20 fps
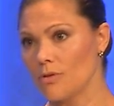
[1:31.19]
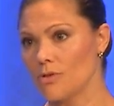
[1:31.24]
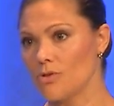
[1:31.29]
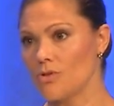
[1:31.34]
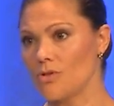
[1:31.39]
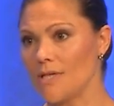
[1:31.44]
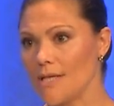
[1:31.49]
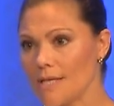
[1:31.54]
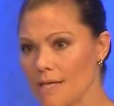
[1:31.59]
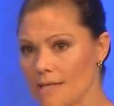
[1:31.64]

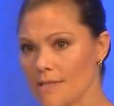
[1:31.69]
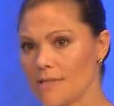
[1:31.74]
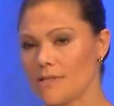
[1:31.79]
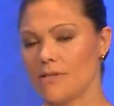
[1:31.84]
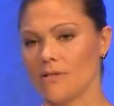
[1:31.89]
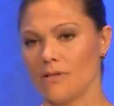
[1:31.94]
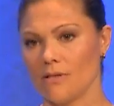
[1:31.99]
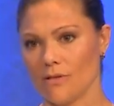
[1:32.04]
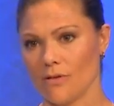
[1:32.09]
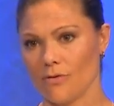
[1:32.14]
to
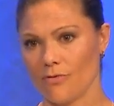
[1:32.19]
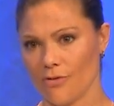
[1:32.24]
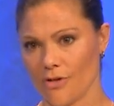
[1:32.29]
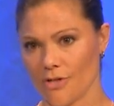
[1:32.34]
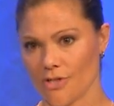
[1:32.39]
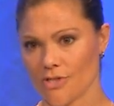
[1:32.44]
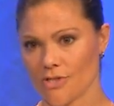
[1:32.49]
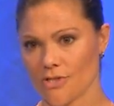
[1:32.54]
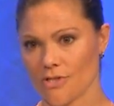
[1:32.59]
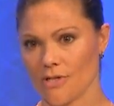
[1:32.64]
eat the
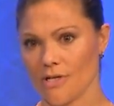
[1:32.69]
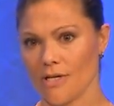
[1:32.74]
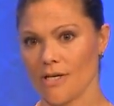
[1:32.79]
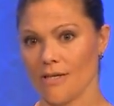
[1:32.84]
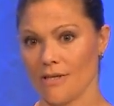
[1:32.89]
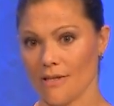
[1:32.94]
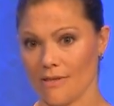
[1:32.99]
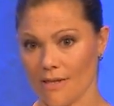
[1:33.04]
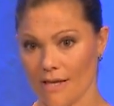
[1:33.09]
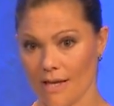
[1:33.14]
fish
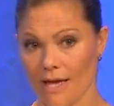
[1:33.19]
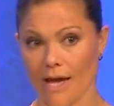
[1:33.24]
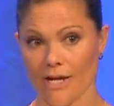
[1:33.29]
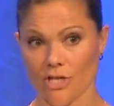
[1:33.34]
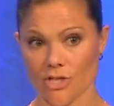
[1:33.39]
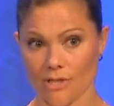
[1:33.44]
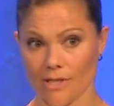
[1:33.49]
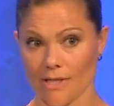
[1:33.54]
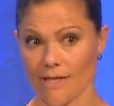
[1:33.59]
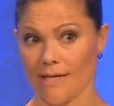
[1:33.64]
that they
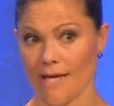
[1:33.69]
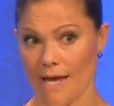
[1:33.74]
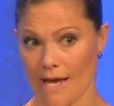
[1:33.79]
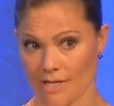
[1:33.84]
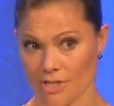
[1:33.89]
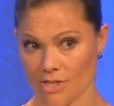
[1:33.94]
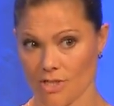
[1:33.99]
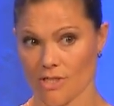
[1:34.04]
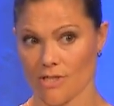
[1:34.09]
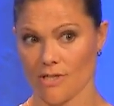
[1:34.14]
actually
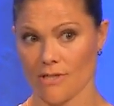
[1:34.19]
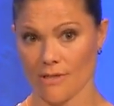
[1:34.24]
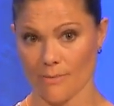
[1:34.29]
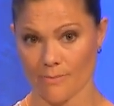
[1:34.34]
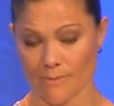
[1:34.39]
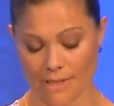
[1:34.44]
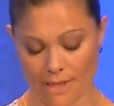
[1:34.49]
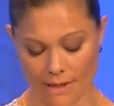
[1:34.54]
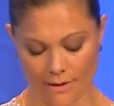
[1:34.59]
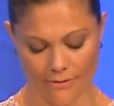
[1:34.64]
catch
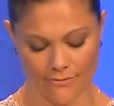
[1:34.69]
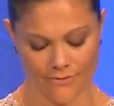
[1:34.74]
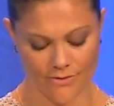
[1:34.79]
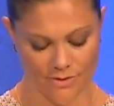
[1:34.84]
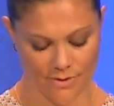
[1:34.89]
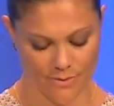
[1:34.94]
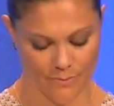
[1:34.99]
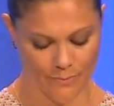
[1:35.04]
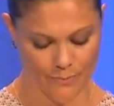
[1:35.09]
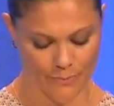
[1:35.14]

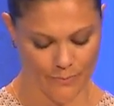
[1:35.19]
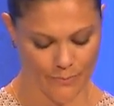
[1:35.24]
themselves.